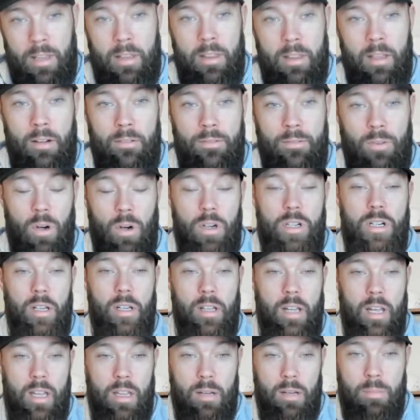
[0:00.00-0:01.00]

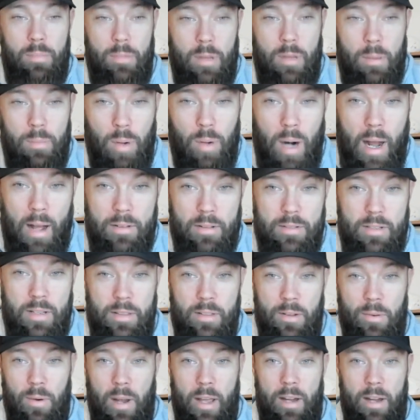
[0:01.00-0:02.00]
Unfortunately, the Browns and
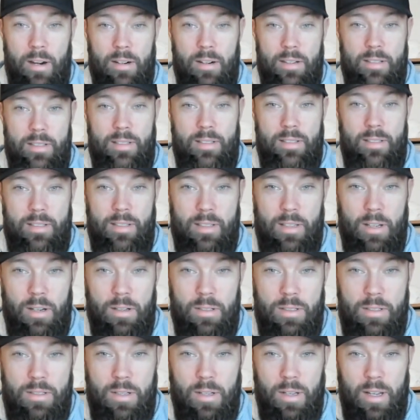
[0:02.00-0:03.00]
the Raiders,
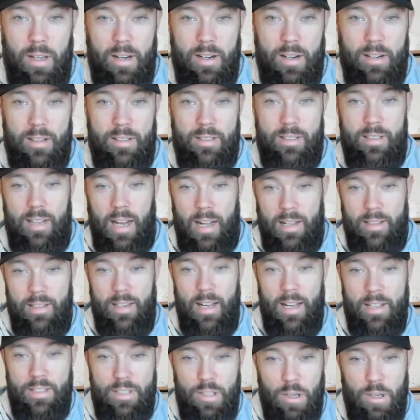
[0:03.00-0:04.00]
those 2 years, not
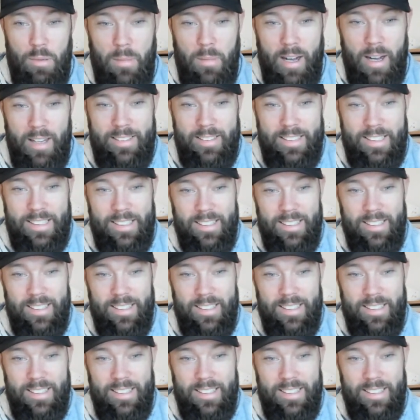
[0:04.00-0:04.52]
so much.